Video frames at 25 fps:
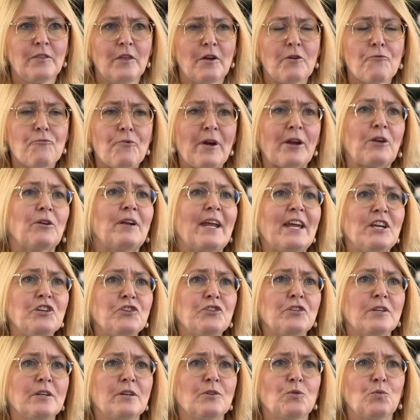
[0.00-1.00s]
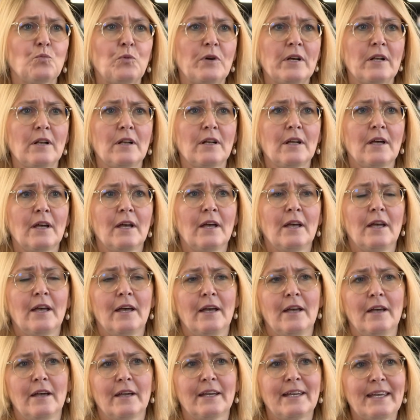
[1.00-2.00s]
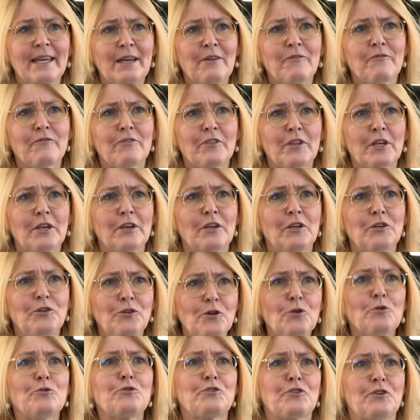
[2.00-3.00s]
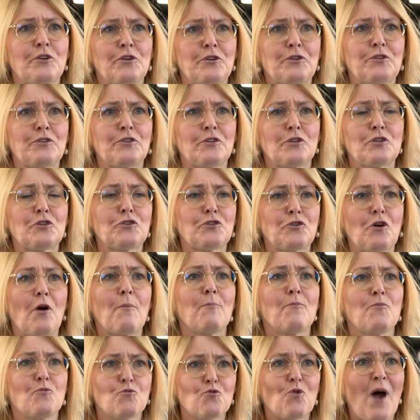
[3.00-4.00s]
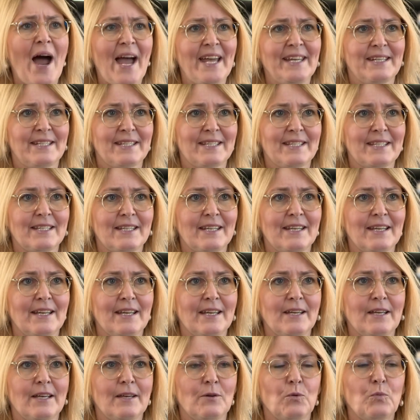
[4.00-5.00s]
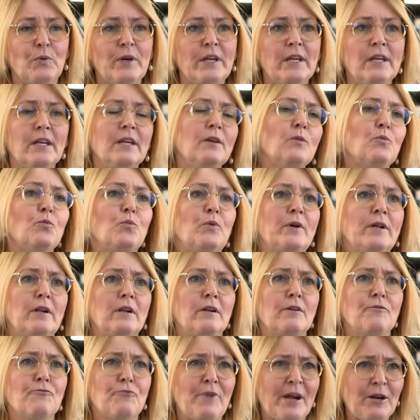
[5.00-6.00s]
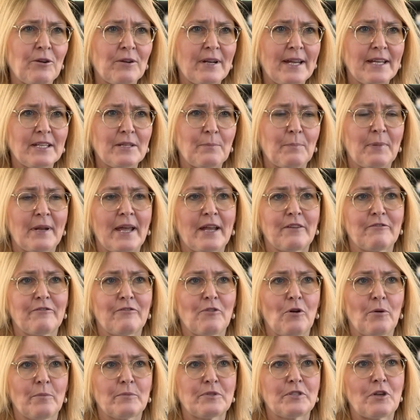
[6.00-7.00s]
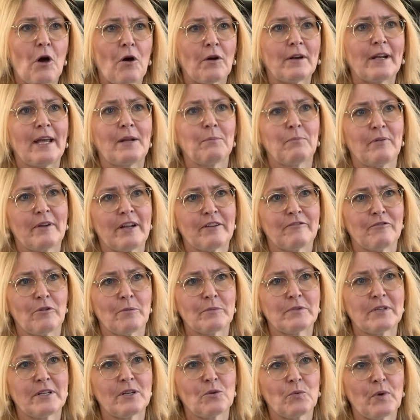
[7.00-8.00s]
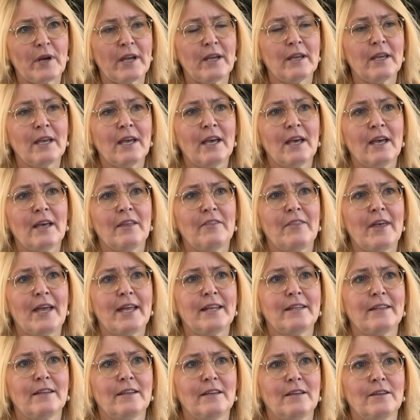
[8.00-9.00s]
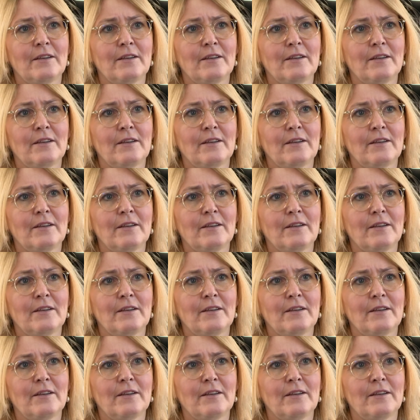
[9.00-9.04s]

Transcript: the regulation will give the users some rights. We will regulate the platforms, the online platforms, in a way that